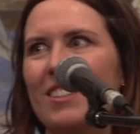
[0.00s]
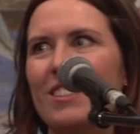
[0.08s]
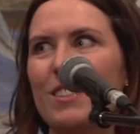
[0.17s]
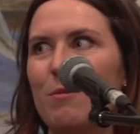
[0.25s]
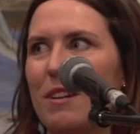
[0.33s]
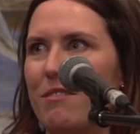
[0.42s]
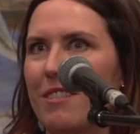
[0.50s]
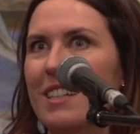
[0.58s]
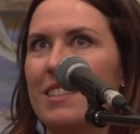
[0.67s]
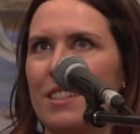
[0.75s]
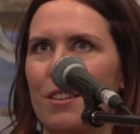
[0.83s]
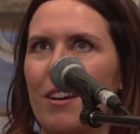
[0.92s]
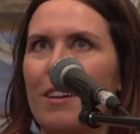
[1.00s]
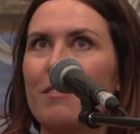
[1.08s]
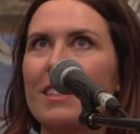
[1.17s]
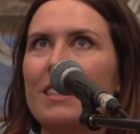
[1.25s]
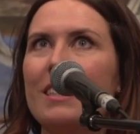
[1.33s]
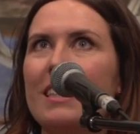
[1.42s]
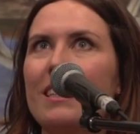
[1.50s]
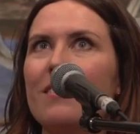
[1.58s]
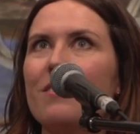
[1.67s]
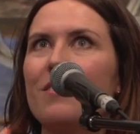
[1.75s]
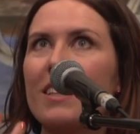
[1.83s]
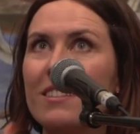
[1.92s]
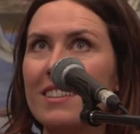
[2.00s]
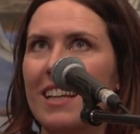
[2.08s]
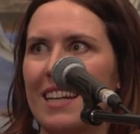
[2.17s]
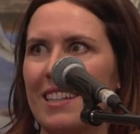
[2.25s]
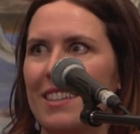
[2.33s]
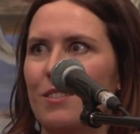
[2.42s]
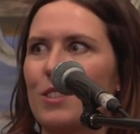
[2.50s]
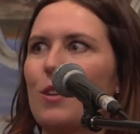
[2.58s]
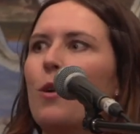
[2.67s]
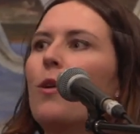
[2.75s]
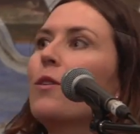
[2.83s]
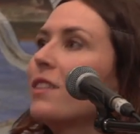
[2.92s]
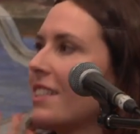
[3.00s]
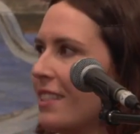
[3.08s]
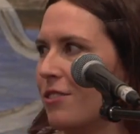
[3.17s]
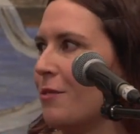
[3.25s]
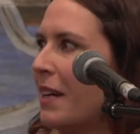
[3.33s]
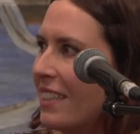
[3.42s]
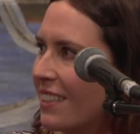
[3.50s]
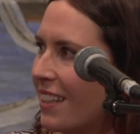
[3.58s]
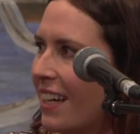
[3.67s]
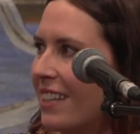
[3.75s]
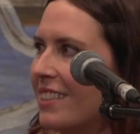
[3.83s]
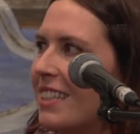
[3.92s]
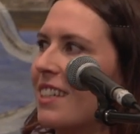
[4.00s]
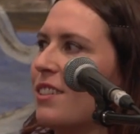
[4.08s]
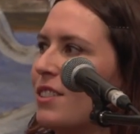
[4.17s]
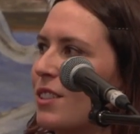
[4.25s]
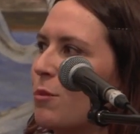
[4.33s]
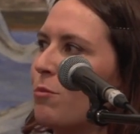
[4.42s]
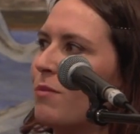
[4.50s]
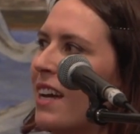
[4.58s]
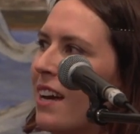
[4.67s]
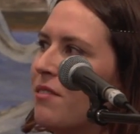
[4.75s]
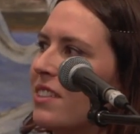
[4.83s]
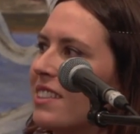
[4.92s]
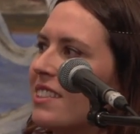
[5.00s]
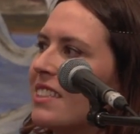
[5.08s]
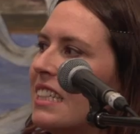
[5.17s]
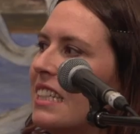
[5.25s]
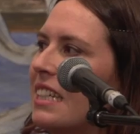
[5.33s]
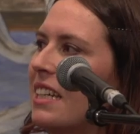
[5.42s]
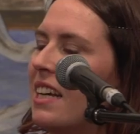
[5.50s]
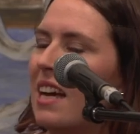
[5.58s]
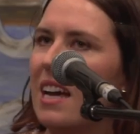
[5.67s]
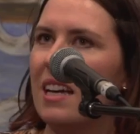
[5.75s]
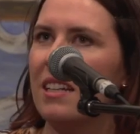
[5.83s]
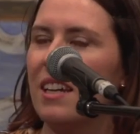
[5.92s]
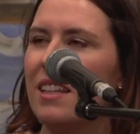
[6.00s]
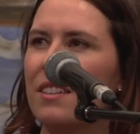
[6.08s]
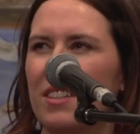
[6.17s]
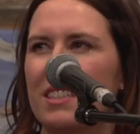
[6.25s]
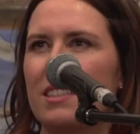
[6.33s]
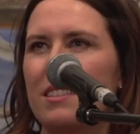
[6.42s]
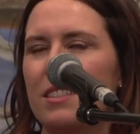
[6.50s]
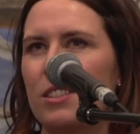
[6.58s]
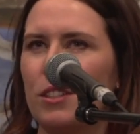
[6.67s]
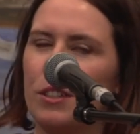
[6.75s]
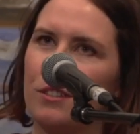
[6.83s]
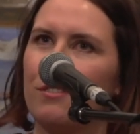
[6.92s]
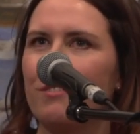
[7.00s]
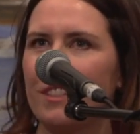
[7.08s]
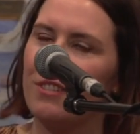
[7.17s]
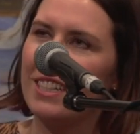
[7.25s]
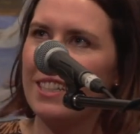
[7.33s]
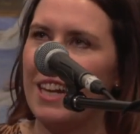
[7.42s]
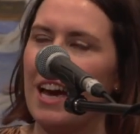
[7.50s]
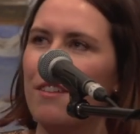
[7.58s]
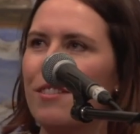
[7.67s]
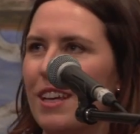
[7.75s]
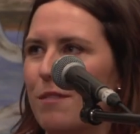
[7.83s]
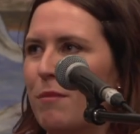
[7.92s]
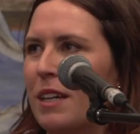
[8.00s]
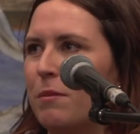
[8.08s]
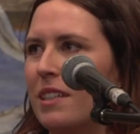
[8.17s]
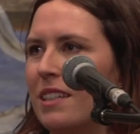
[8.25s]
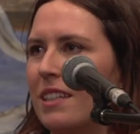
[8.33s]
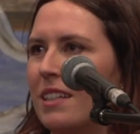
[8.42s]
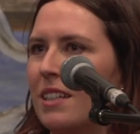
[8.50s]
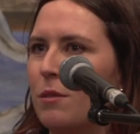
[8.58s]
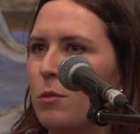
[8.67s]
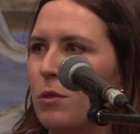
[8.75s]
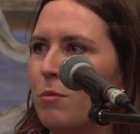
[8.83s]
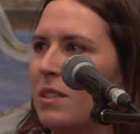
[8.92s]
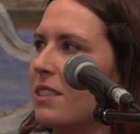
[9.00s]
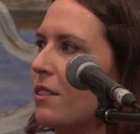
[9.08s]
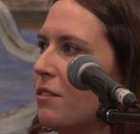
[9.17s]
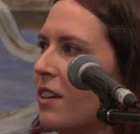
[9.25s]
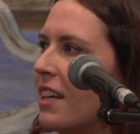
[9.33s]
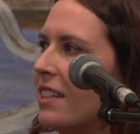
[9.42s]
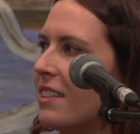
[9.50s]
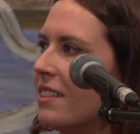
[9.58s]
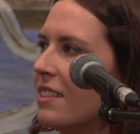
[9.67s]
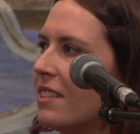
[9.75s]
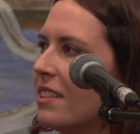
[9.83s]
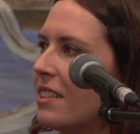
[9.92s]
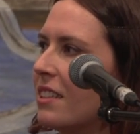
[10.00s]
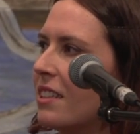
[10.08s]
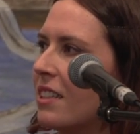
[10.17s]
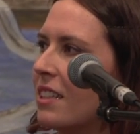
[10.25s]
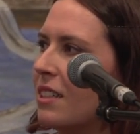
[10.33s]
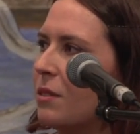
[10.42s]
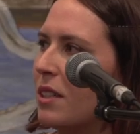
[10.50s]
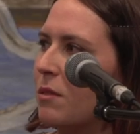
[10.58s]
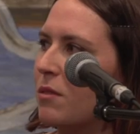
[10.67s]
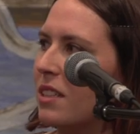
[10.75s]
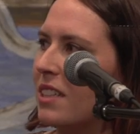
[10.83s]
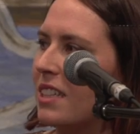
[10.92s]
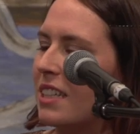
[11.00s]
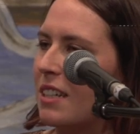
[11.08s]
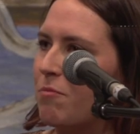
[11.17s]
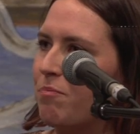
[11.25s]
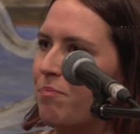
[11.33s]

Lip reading: she's my friend, so I really felt like there was all this information I had to get onto the canvas. And I think if I didn't have that, maybe it wouldn't be so fun. It really,